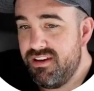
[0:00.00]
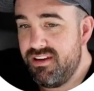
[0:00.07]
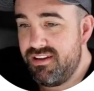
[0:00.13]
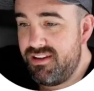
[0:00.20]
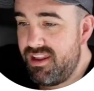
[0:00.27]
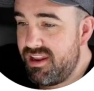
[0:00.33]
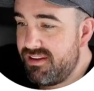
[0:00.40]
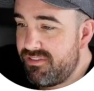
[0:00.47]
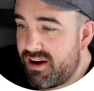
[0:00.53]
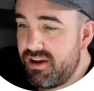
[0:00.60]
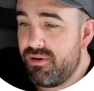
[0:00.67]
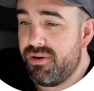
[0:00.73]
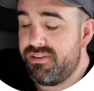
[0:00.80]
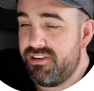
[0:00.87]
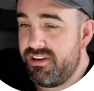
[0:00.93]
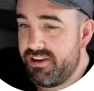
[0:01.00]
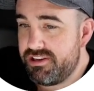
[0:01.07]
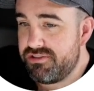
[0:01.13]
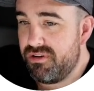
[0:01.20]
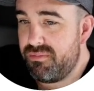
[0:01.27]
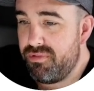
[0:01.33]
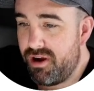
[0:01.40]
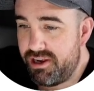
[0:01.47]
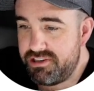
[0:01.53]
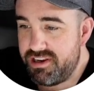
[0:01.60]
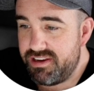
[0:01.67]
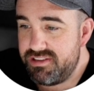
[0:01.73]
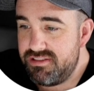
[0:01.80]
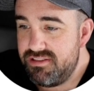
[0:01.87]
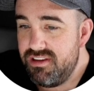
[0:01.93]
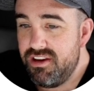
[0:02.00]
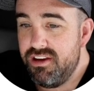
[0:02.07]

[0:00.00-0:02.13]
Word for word: native iOS and Android projects.